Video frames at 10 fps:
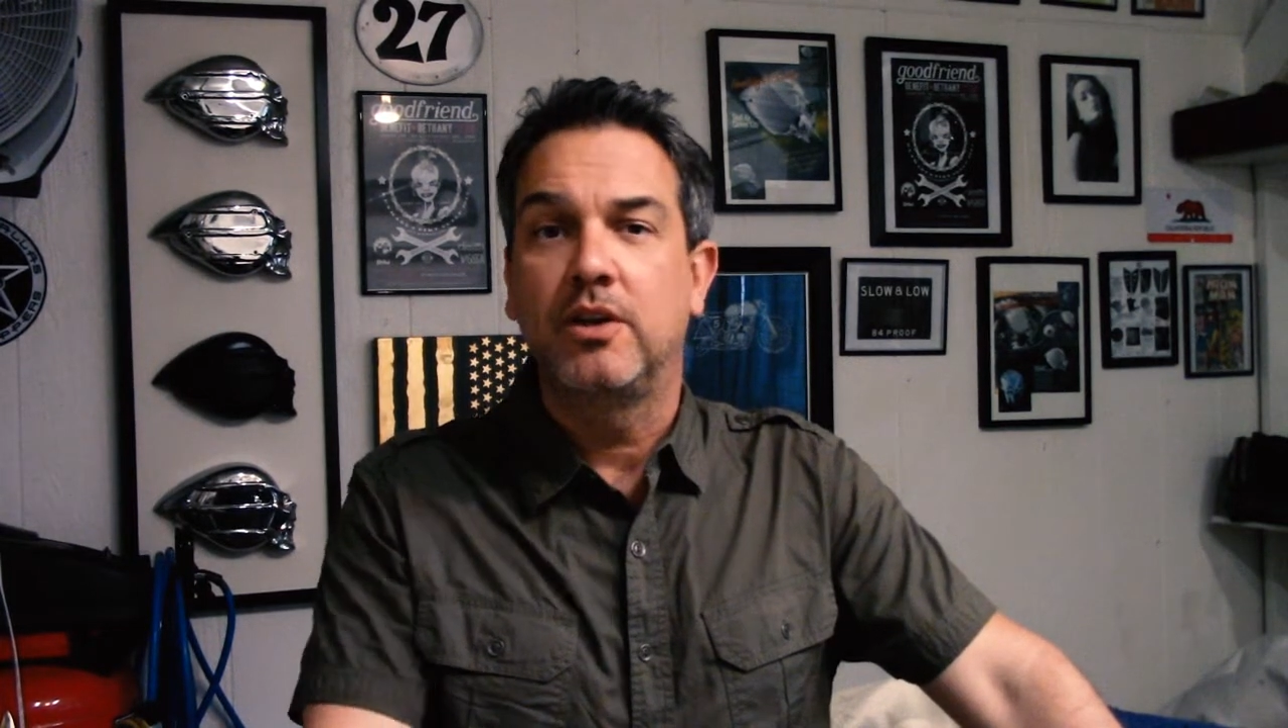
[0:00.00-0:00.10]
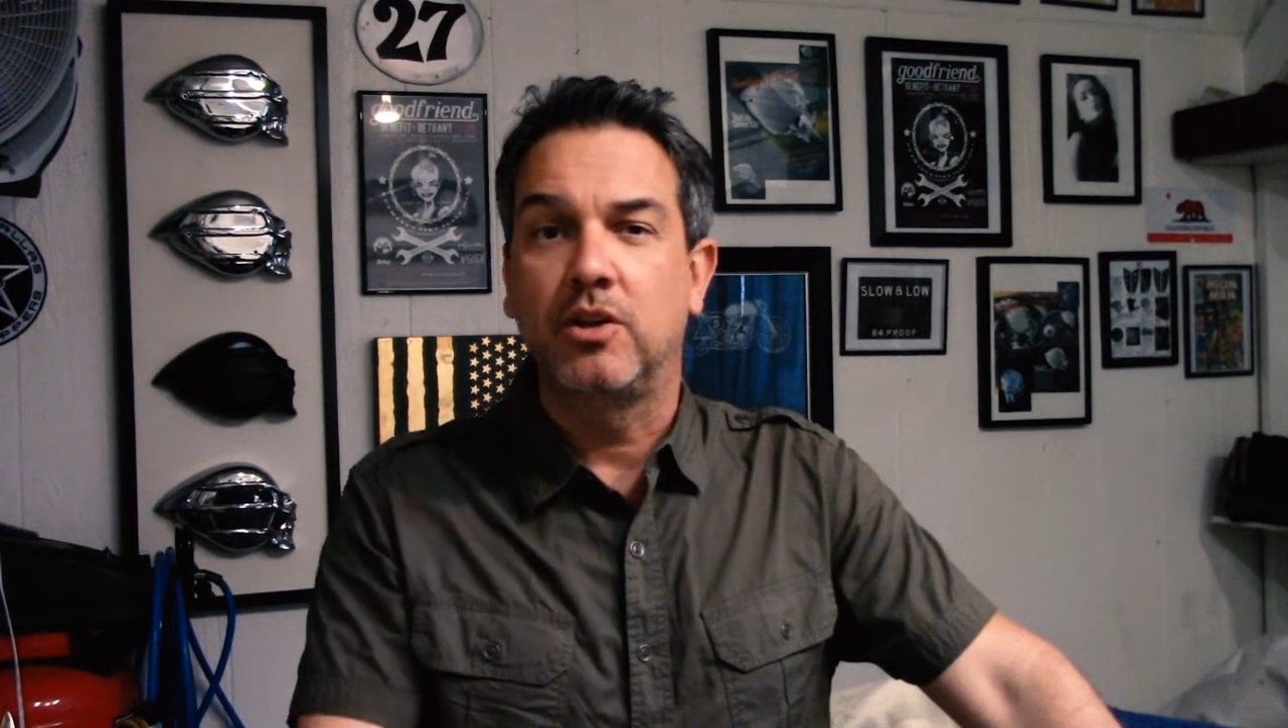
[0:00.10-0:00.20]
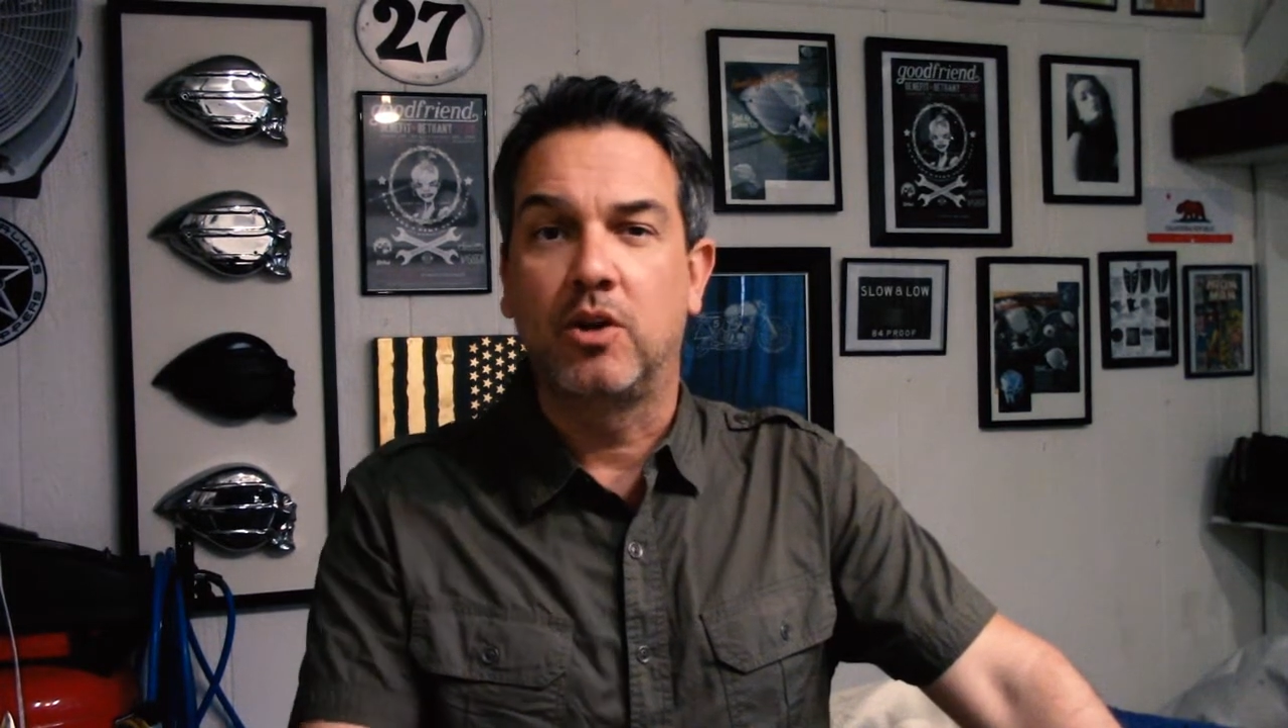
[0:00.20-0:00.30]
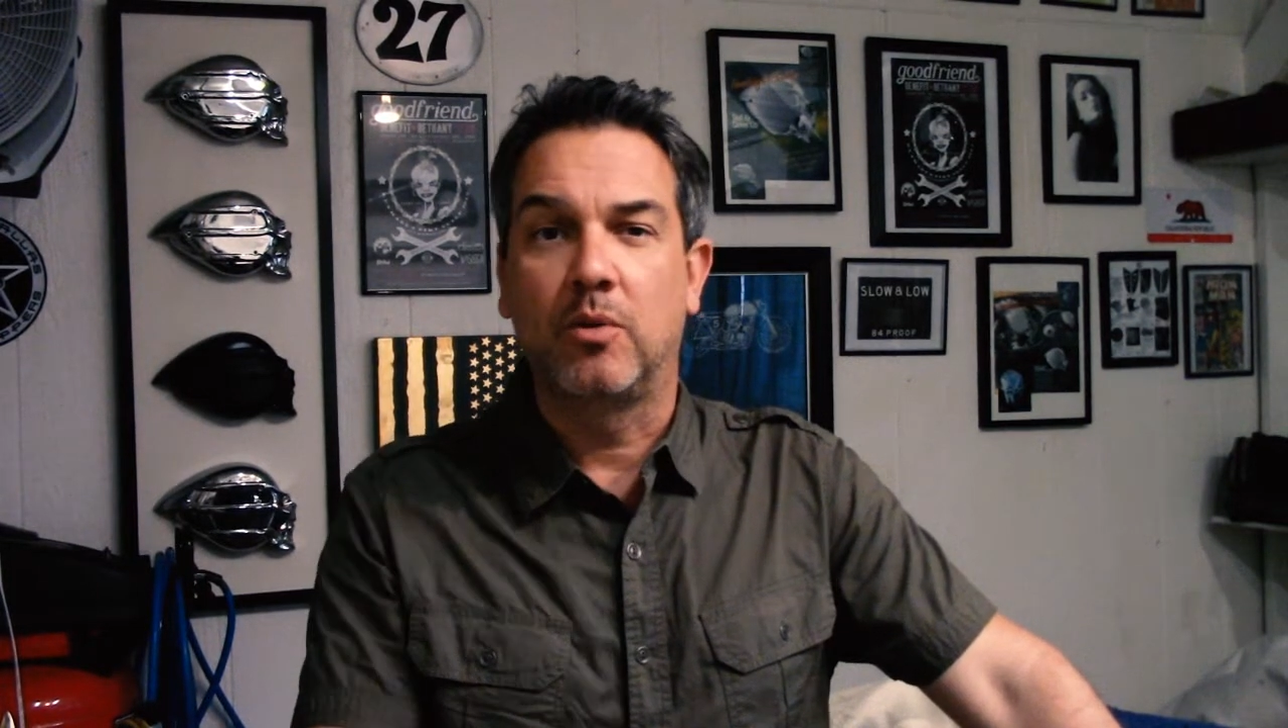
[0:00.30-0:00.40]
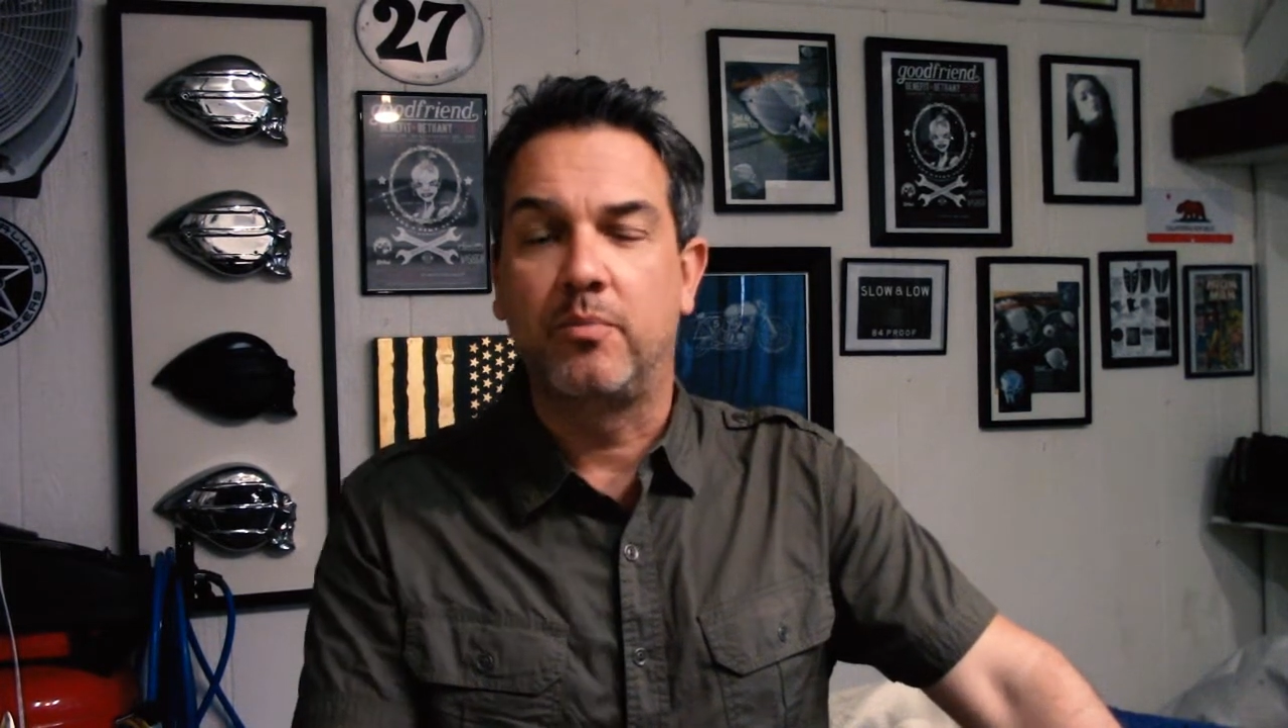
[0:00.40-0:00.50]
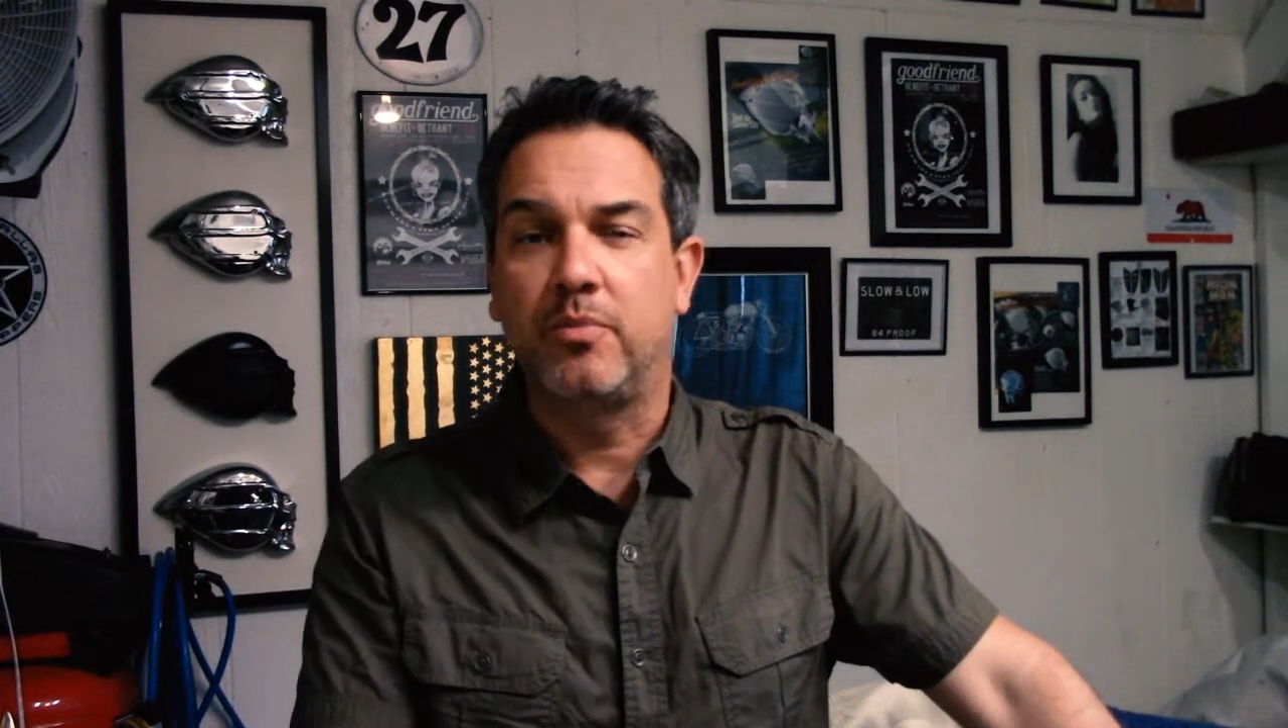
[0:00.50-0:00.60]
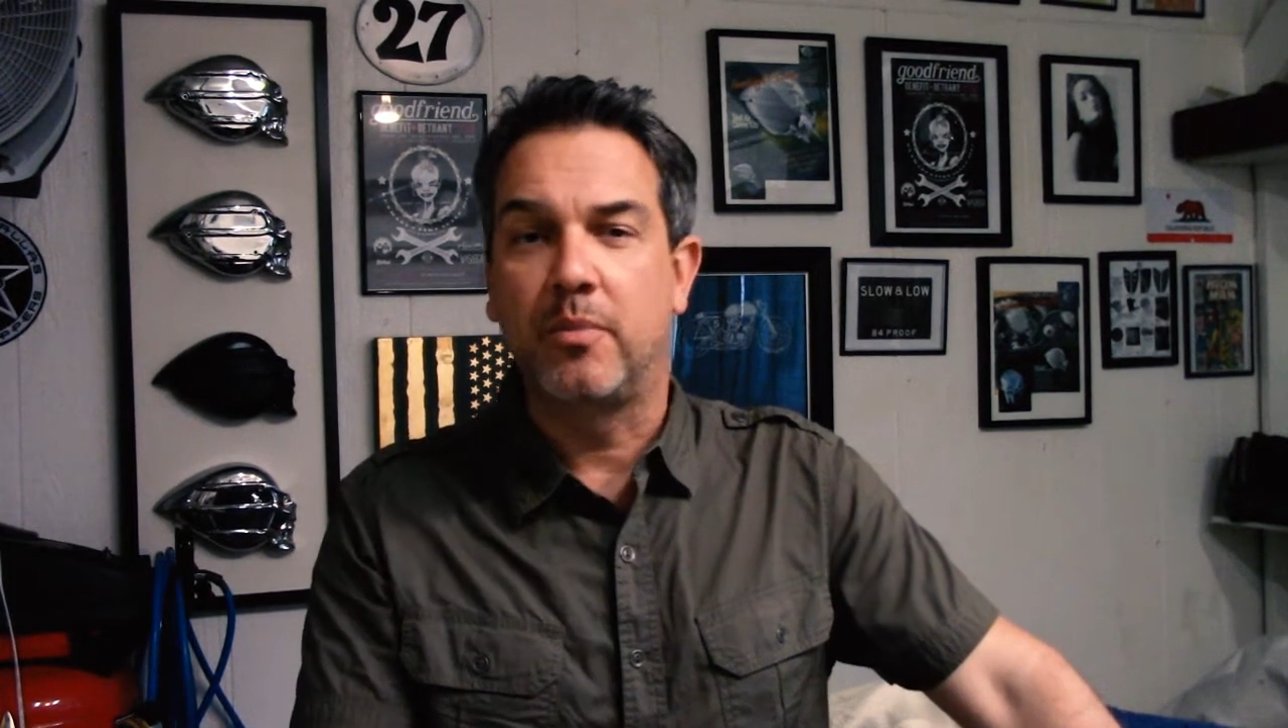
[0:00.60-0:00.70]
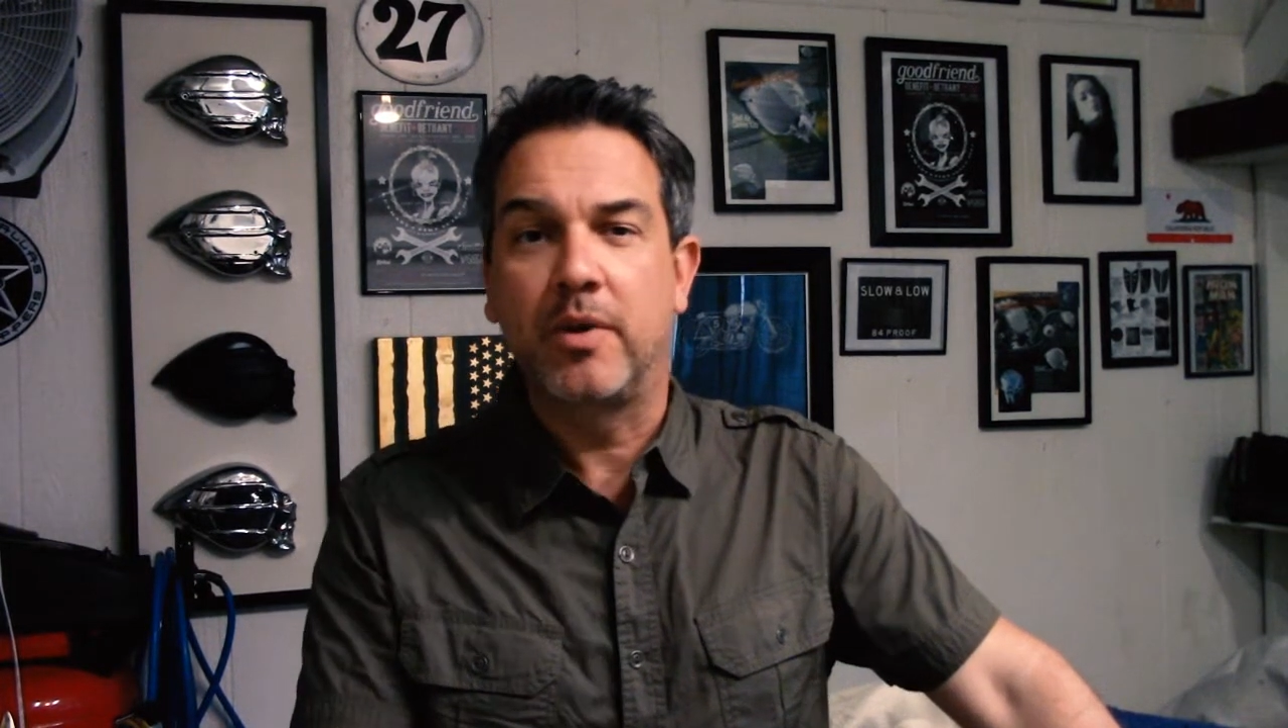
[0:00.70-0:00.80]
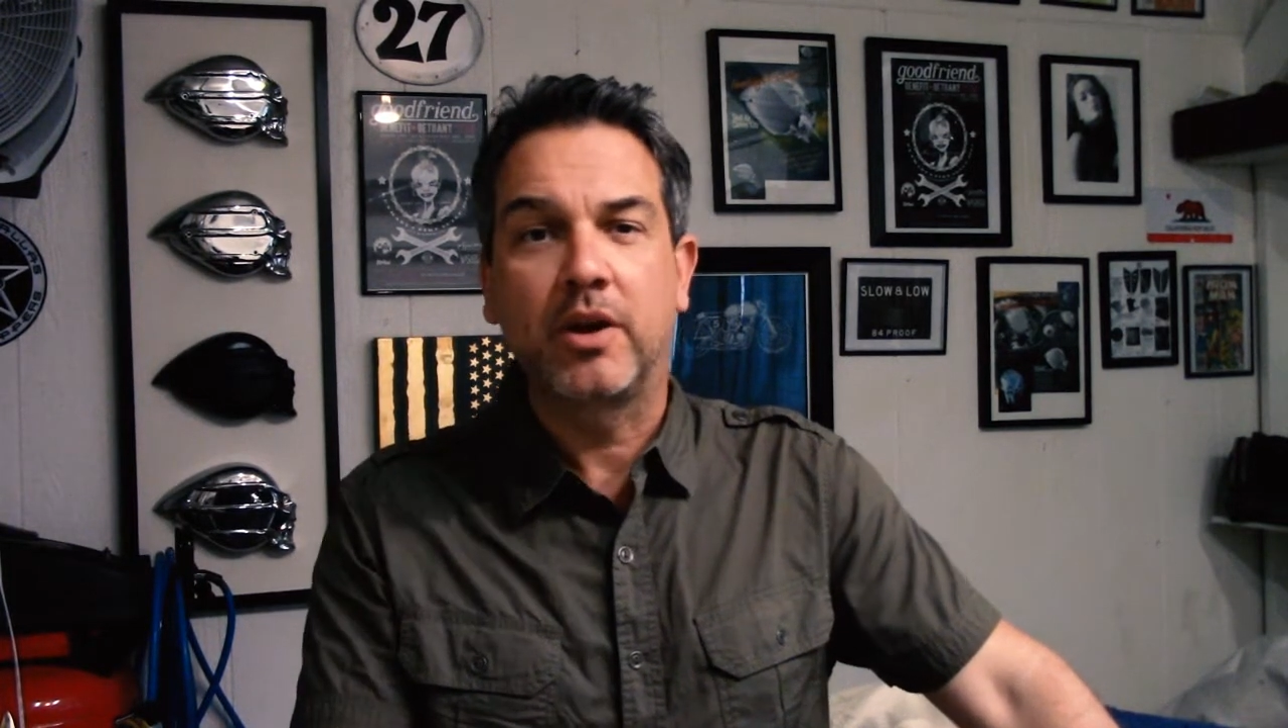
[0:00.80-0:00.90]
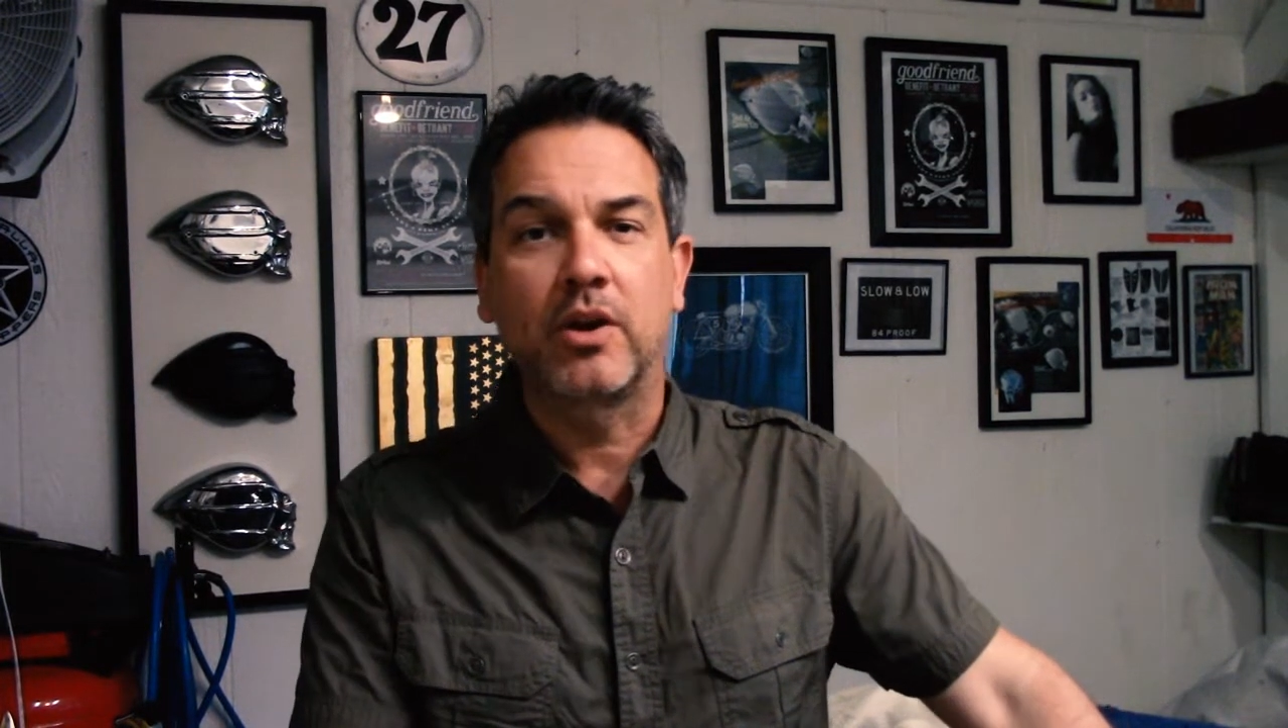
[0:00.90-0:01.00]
the bigger